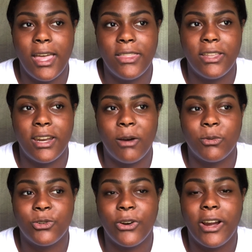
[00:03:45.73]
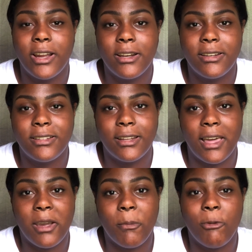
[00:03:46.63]
and then I was trying to
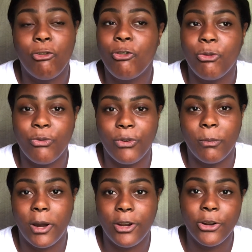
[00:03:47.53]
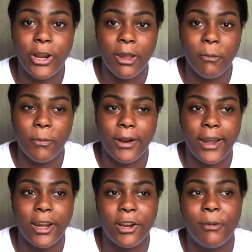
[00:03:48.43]
like move from under him, but
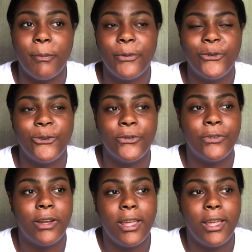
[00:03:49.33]
I couldn't move.